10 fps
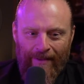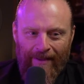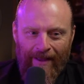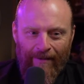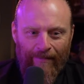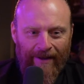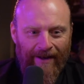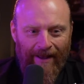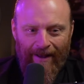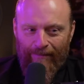I mean,
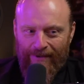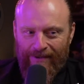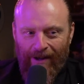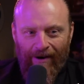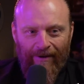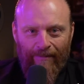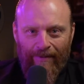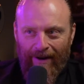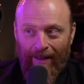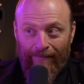I'm sorry,
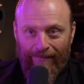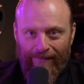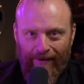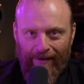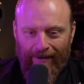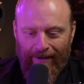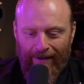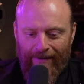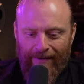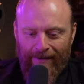but I'm feeling
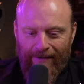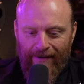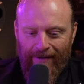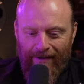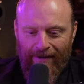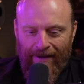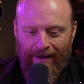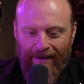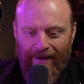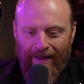it. Mm-hmm.
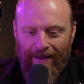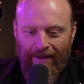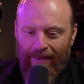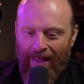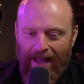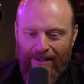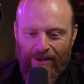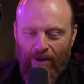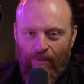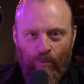And uh,
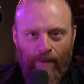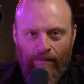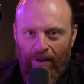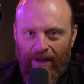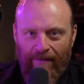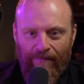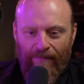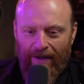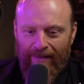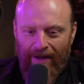that's a rippling
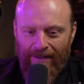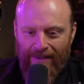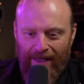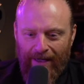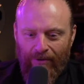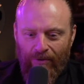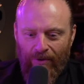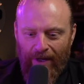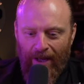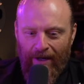effect that is second to
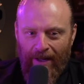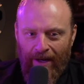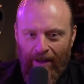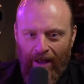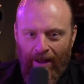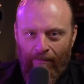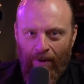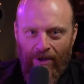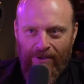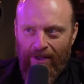none. And I'm
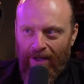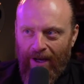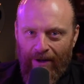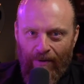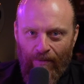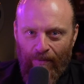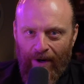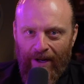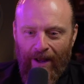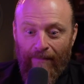oscillating
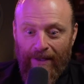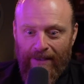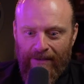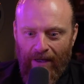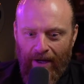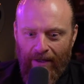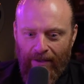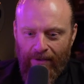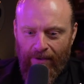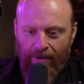already. I'm
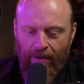excited.